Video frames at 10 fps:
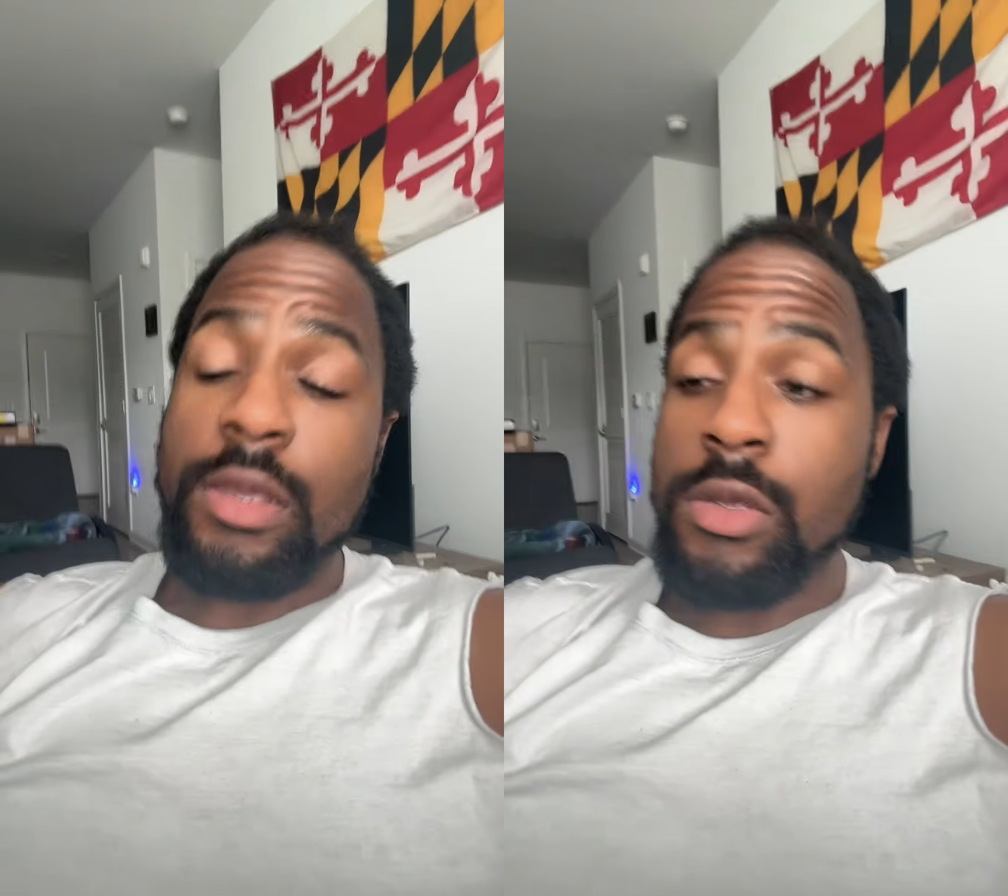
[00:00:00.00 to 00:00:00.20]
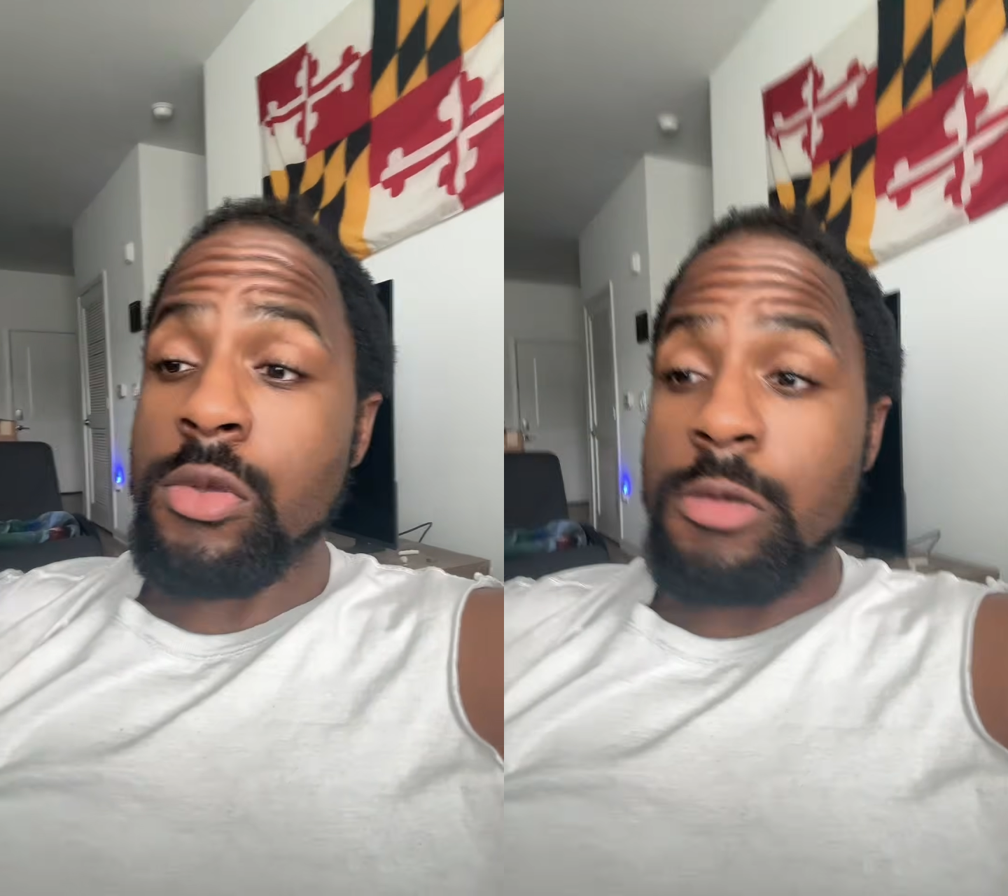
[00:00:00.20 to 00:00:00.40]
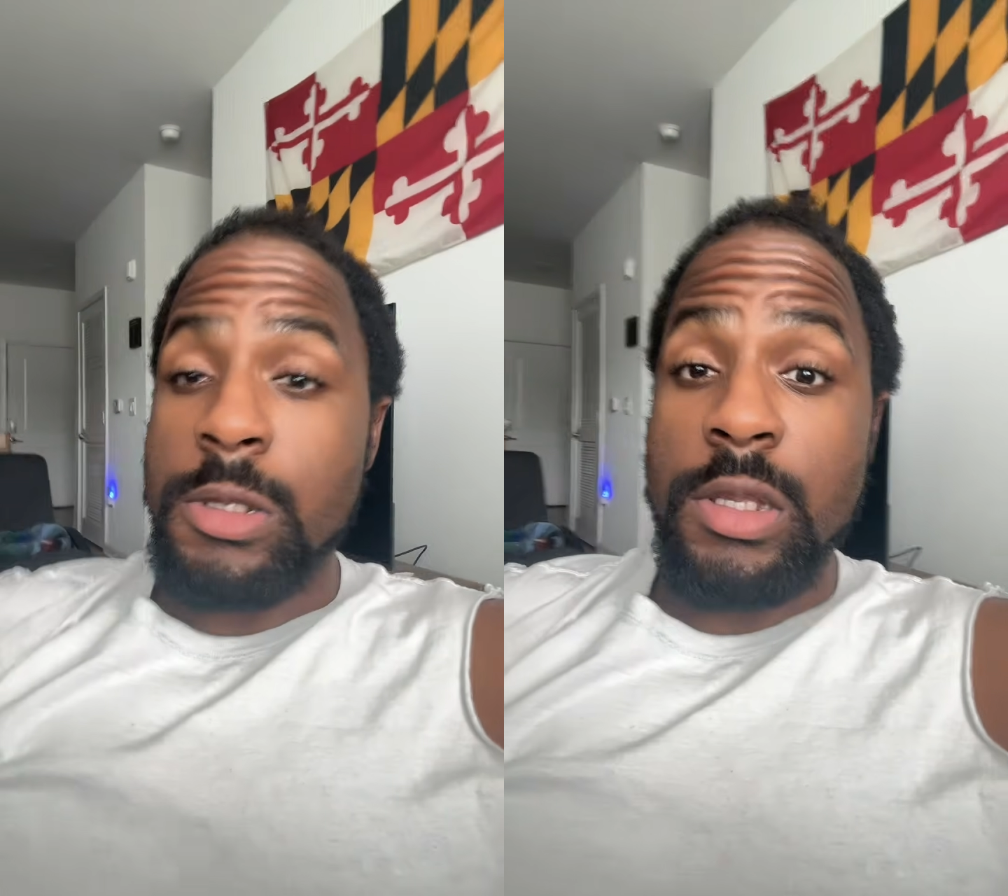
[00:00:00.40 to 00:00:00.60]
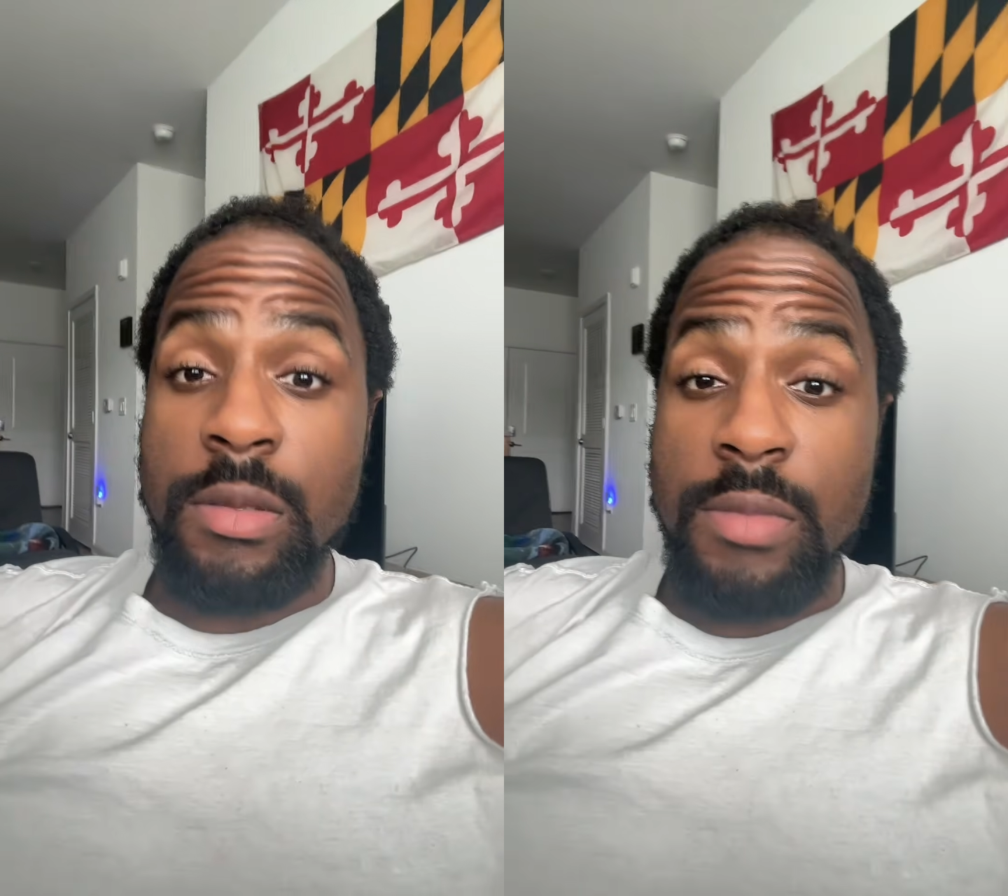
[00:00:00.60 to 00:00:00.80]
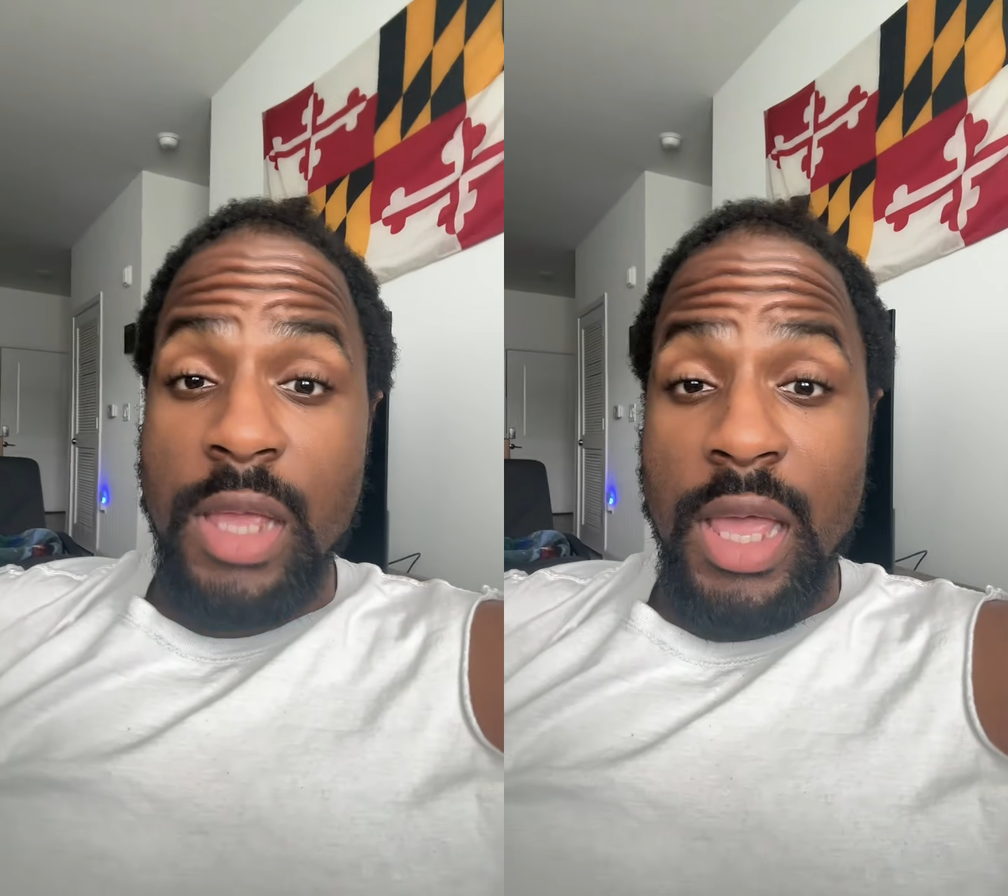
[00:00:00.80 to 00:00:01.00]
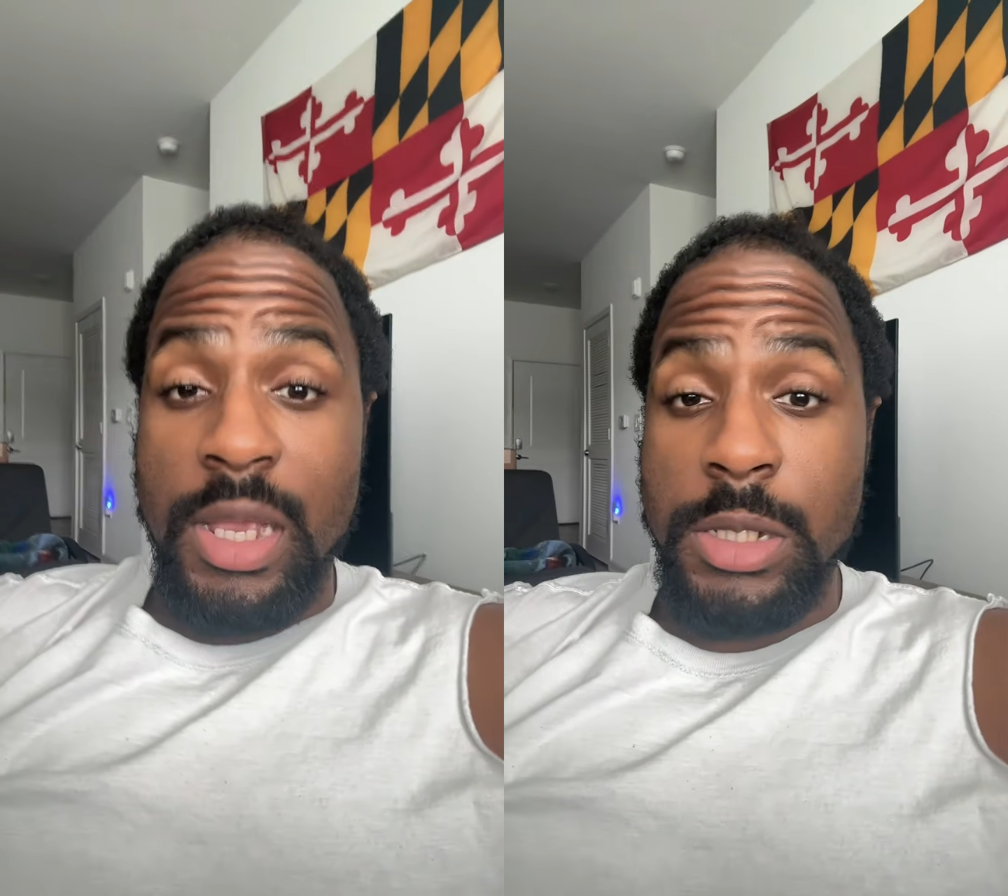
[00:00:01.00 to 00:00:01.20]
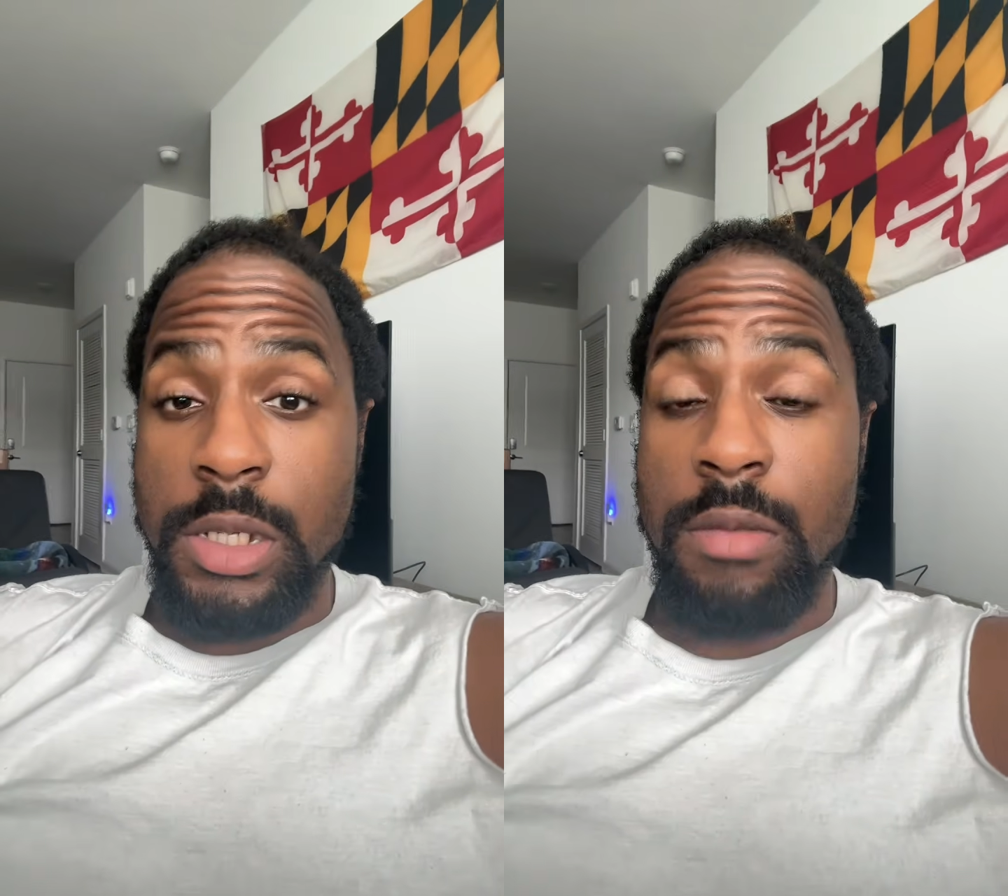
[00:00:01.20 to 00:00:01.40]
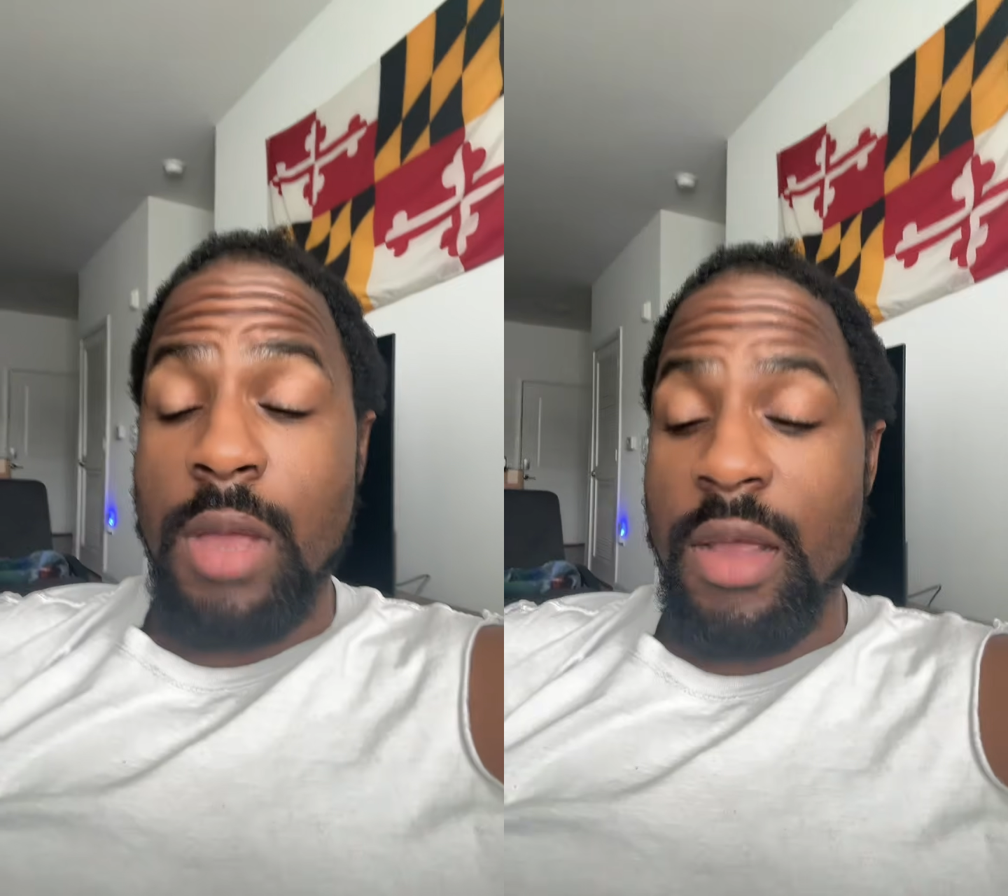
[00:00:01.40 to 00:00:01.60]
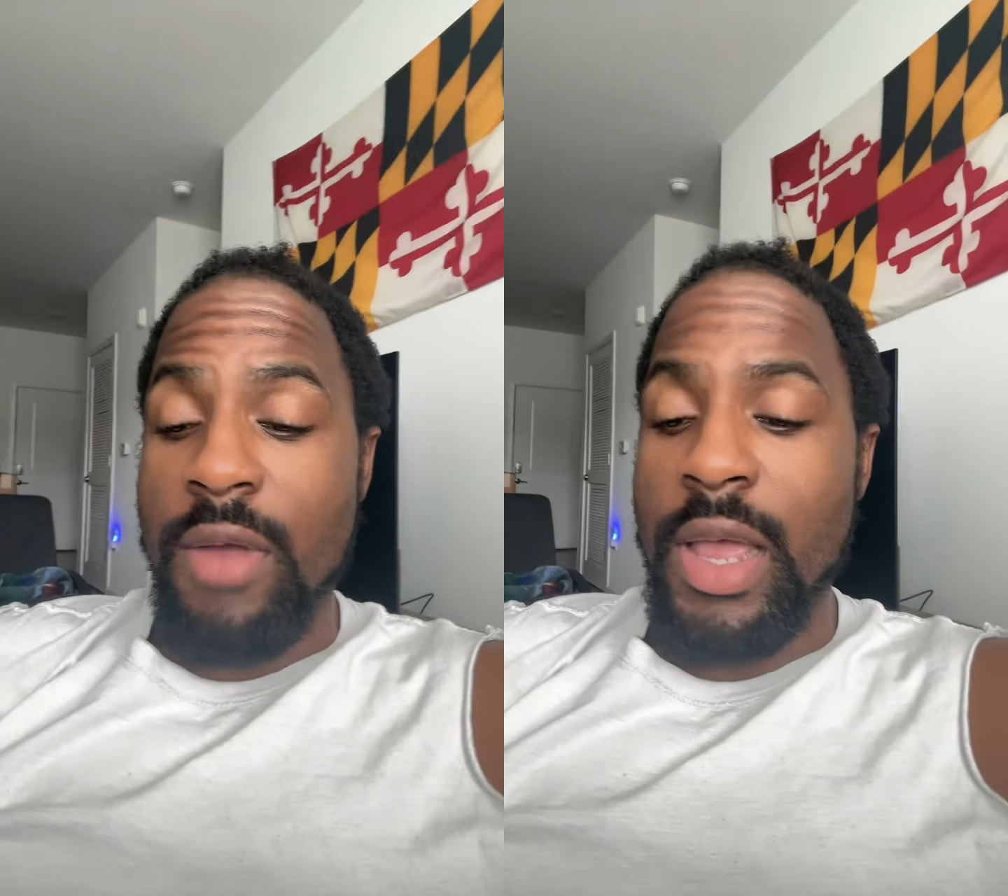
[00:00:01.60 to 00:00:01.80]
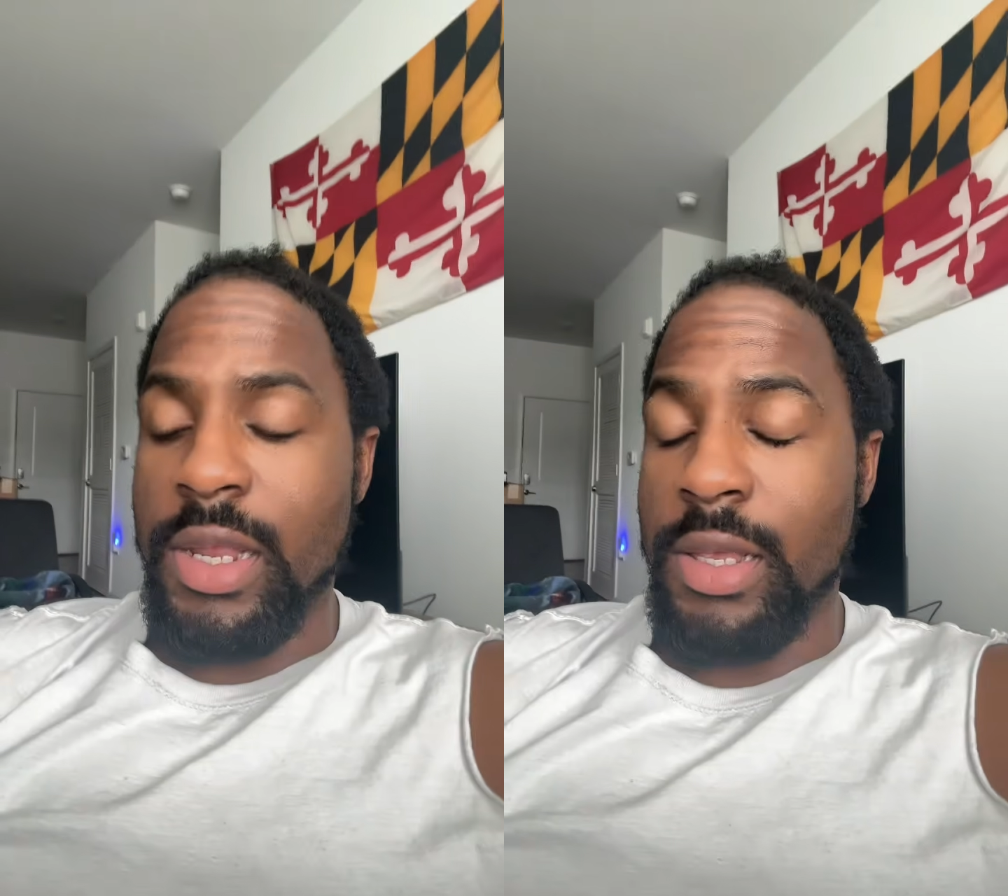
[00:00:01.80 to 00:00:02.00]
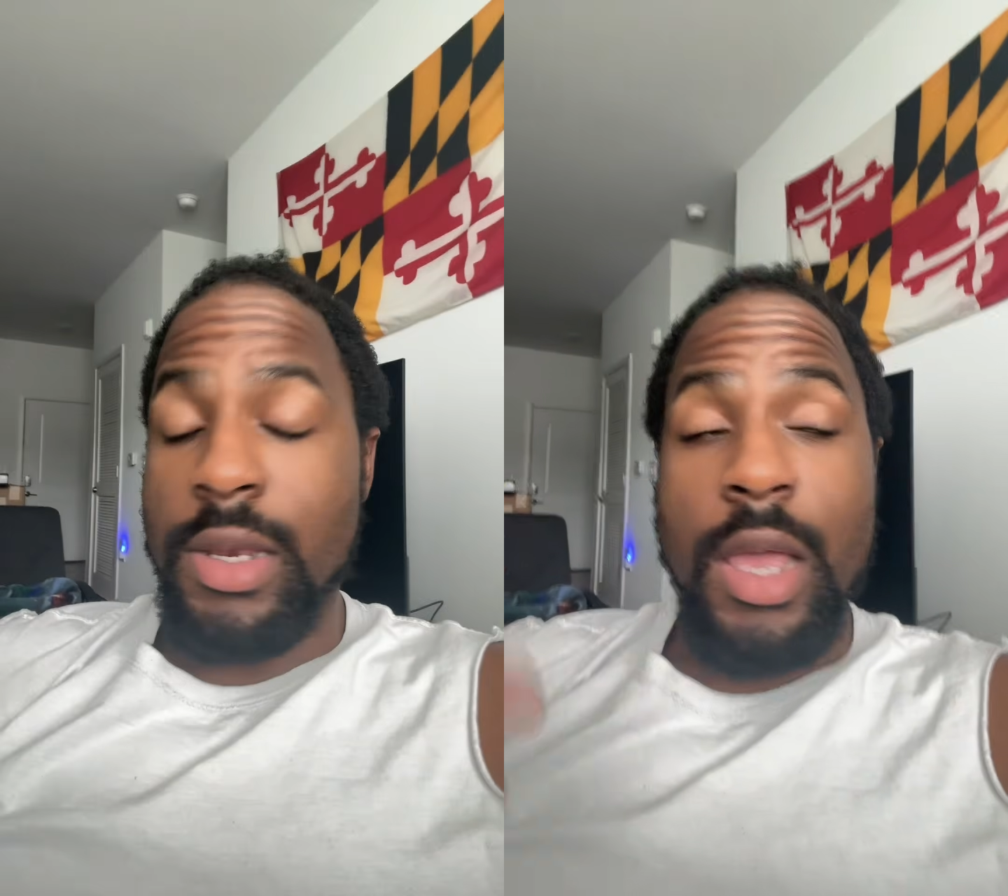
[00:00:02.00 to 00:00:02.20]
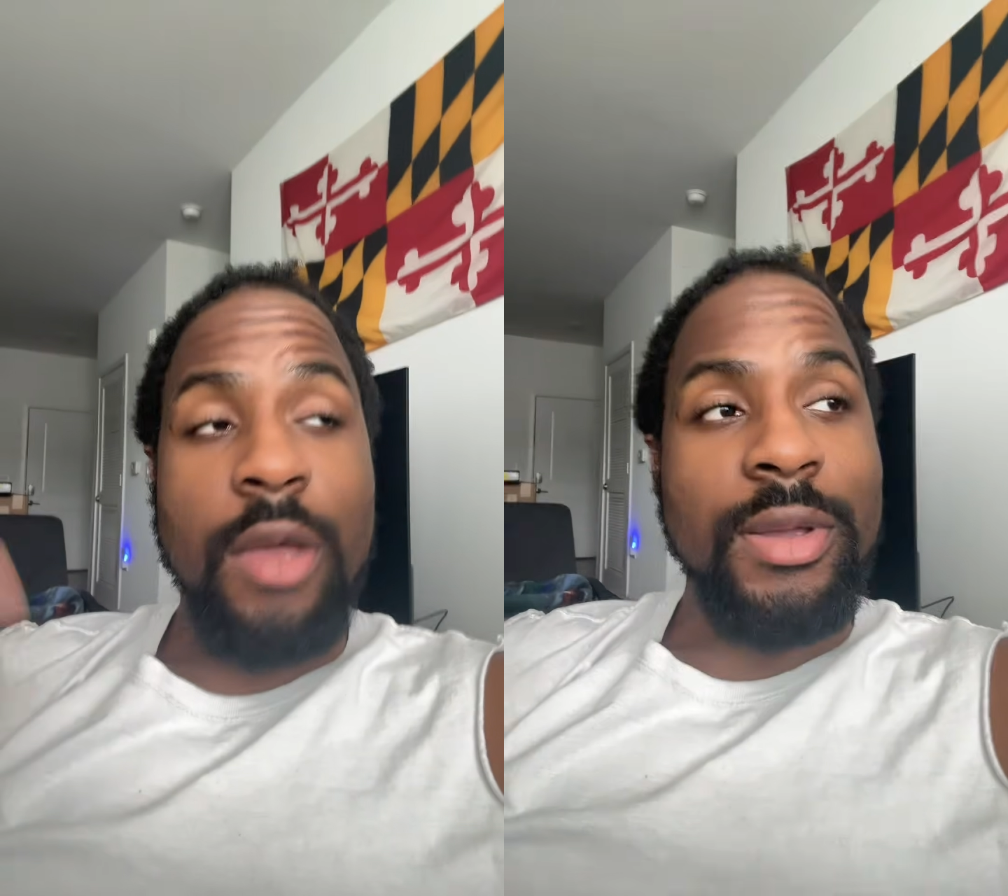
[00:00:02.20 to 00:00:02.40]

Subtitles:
use the M dash in my writing now.